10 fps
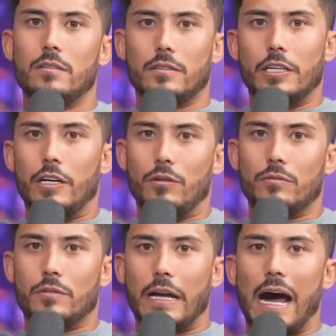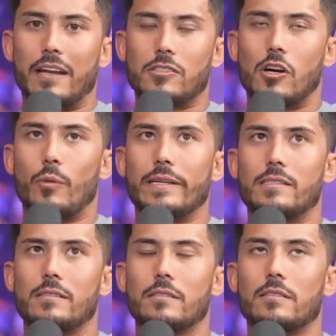you know, God is
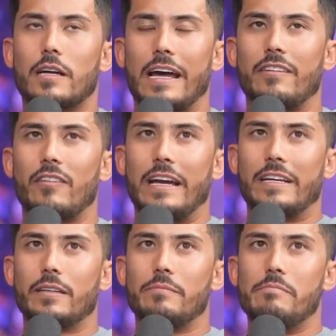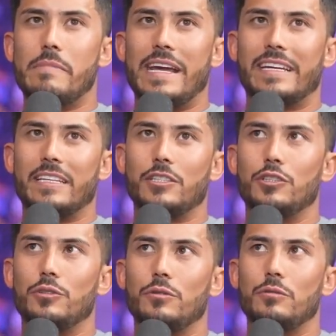always kind of like making you